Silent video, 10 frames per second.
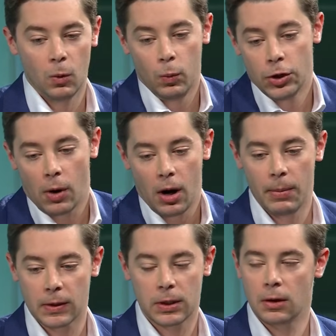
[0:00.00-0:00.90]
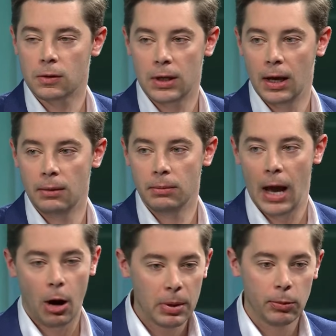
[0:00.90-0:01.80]
we try our best to understand
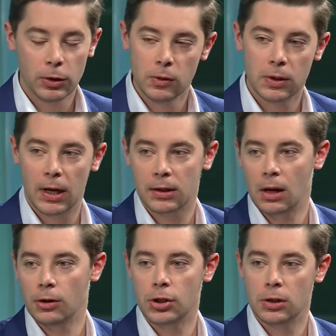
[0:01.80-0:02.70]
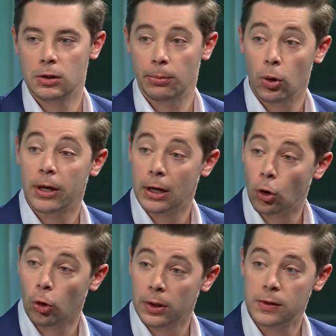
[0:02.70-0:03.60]
how people use the technology, deploy it at
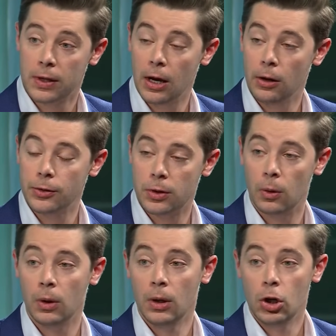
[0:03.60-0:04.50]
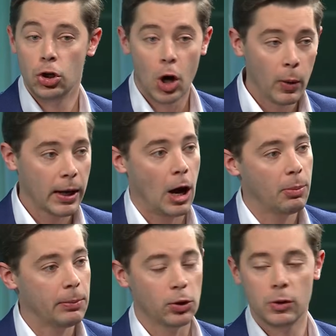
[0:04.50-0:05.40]
early scale. So knowing how
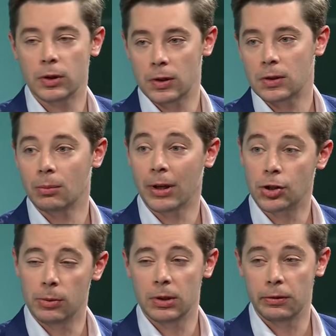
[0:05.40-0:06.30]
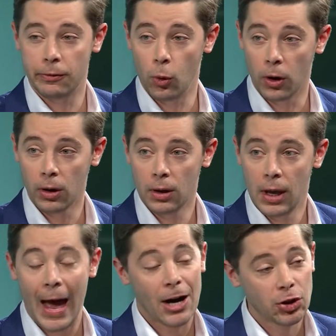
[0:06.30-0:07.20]
people use a system like GPT-4
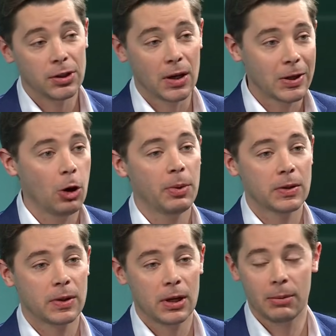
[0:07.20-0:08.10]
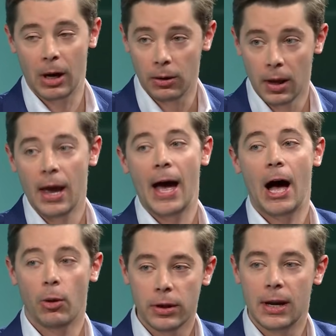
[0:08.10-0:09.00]
actually does help us think about
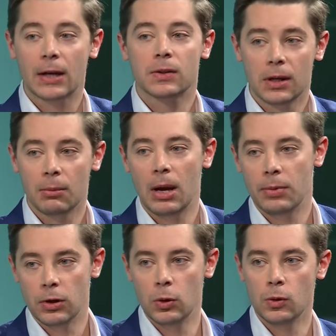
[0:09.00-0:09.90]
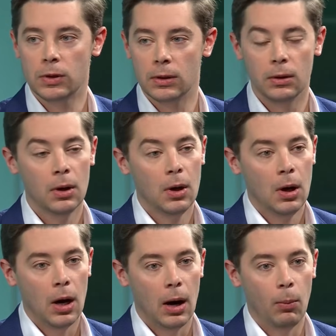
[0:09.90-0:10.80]
how the next thing might be used and
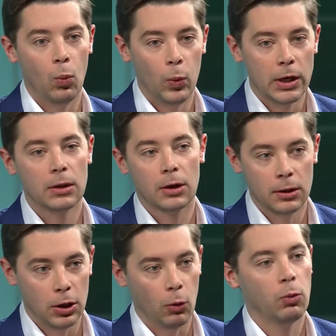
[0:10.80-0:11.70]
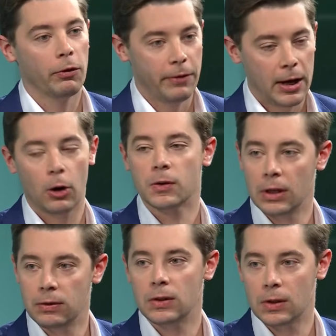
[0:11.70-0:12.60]
um, we can, you know, refine our
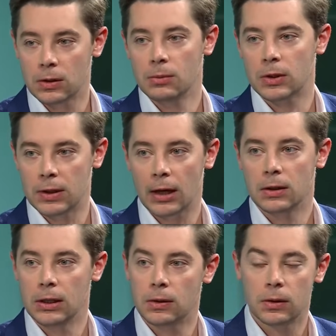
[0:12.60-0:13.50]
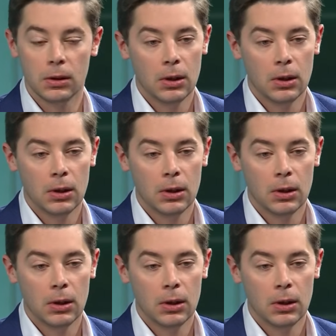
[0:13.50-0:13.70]
safety systems and techniques.